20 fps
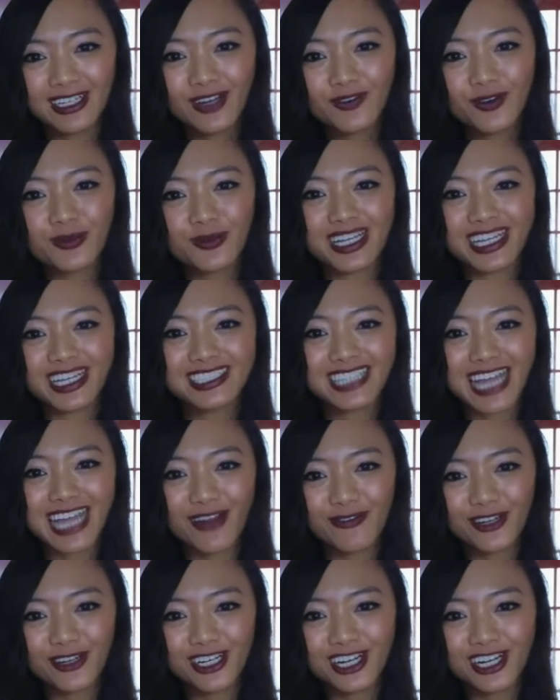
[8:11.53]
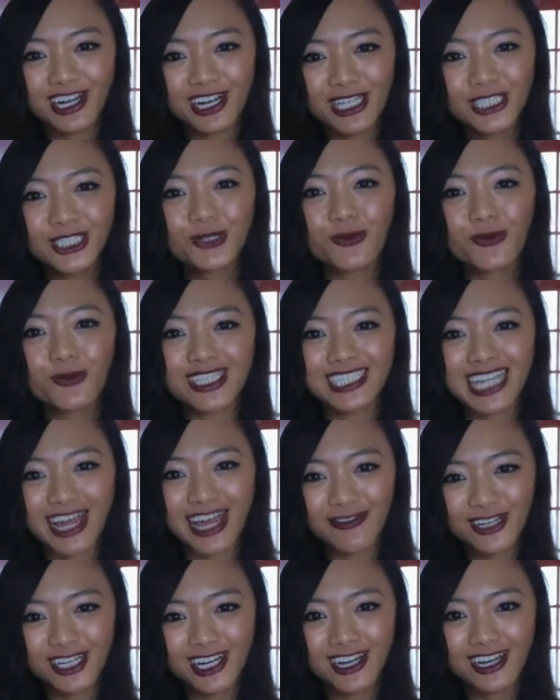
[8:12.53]
from East Africa to West
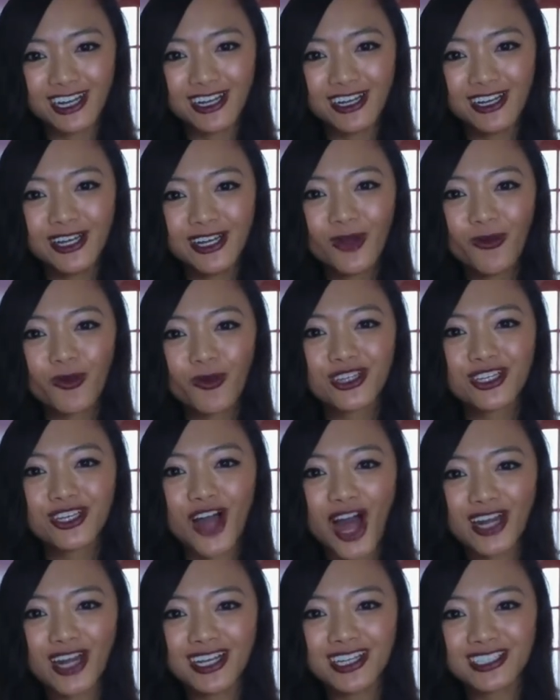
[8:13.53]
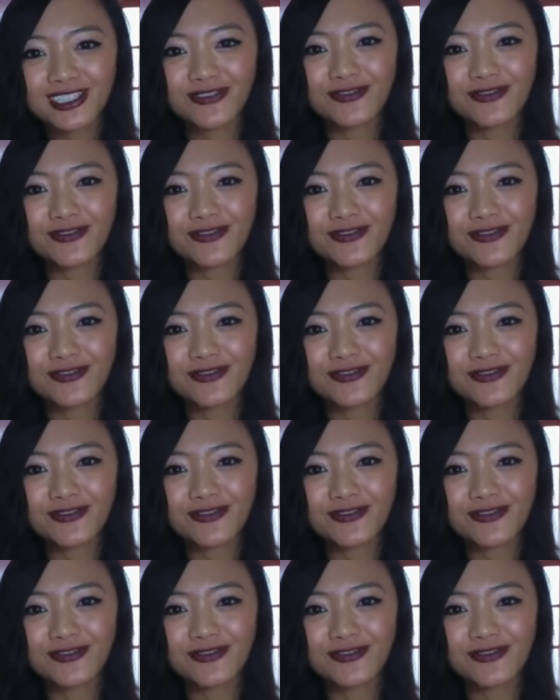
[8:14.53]
Africa, with Ghana as a